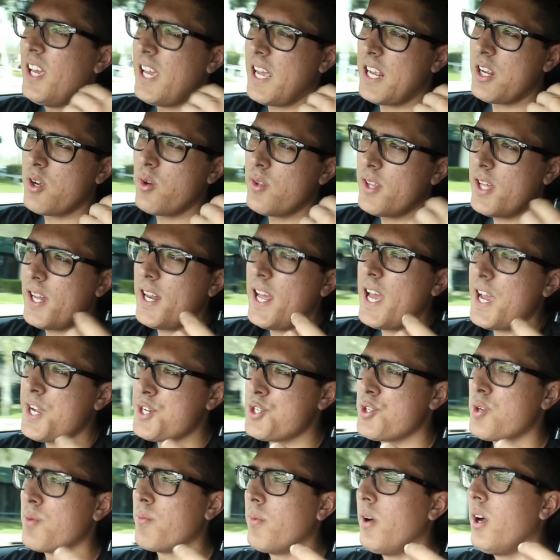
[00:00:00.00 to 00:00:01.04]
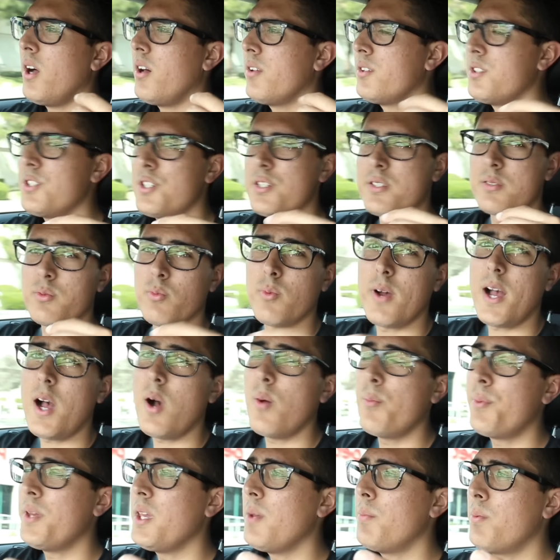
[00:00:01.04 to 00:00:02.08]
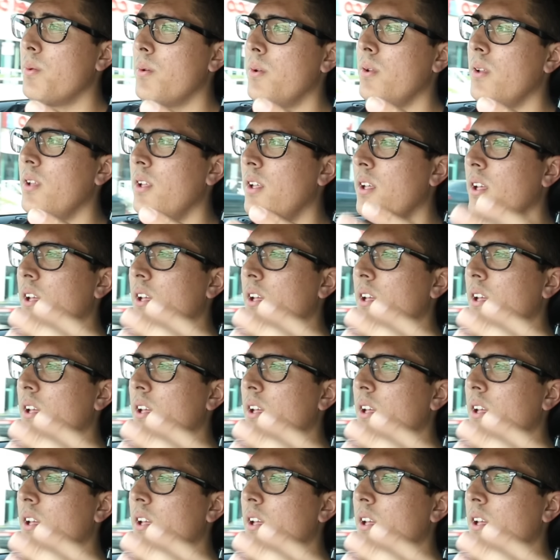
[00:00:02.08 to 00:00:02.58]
and go that extra mile to just wow people,